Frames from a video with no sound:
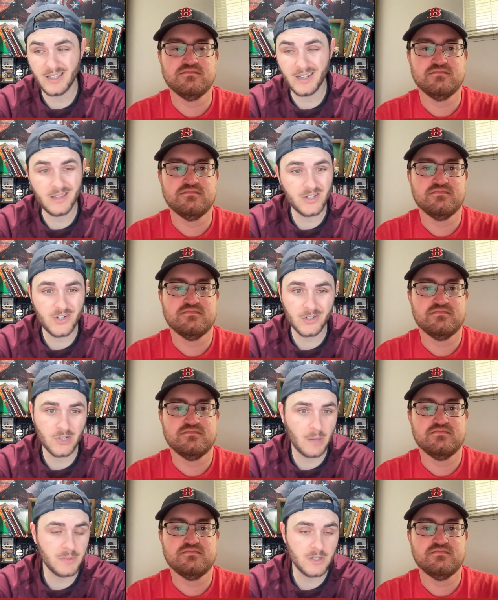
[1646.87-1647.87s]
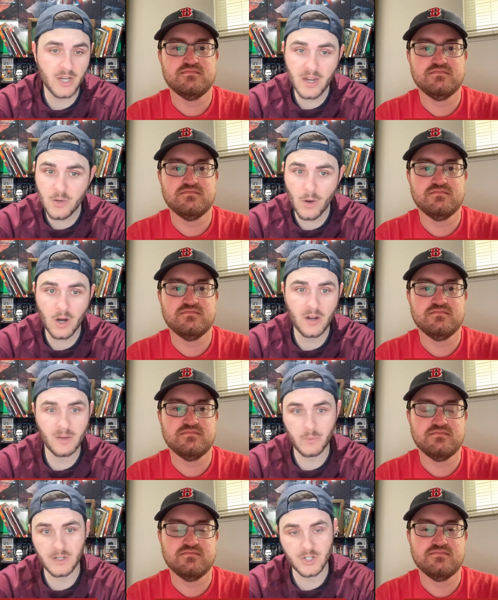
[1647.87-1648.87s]
Speaker 1: they did this year, dropped in January,
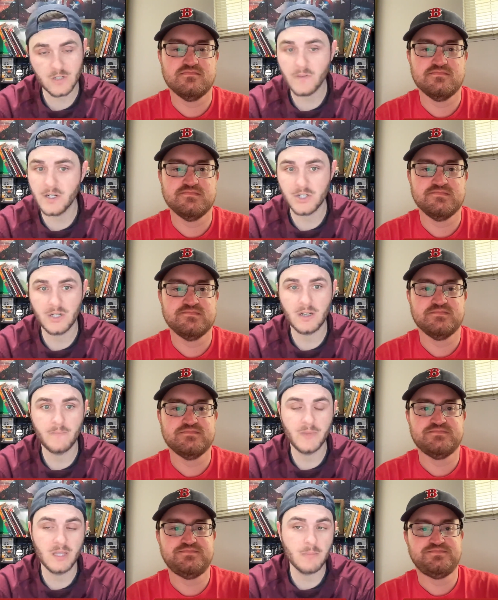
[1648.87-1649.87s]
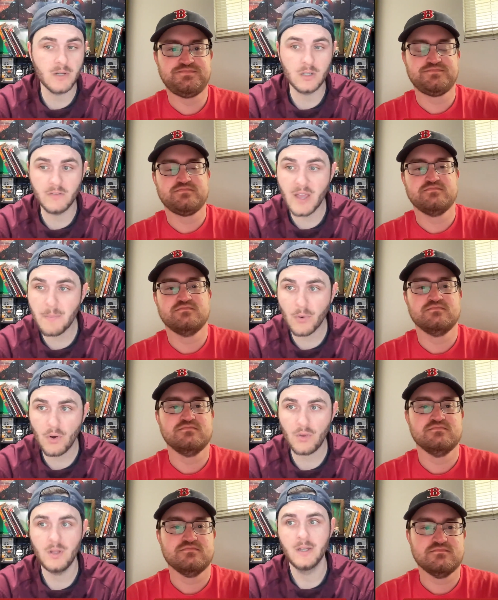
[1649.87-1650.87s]
and we just finished it in the middle of
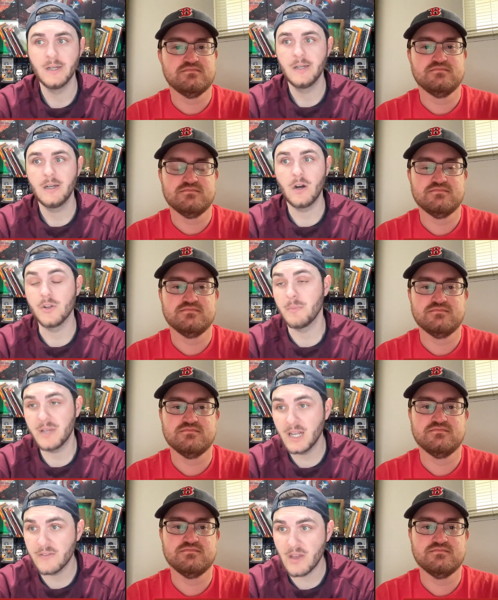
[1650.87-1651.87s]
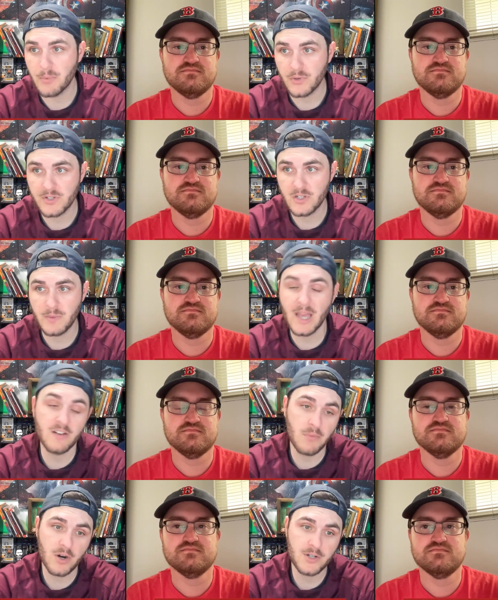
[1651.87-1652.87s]
April, or the beginning of April, excuse me, end
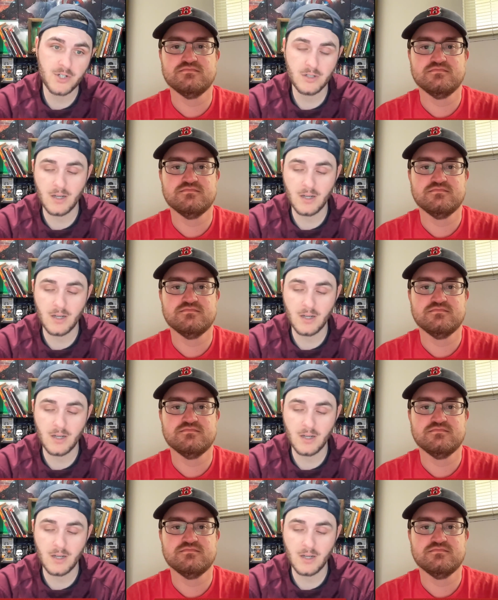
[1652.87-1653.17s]
of March.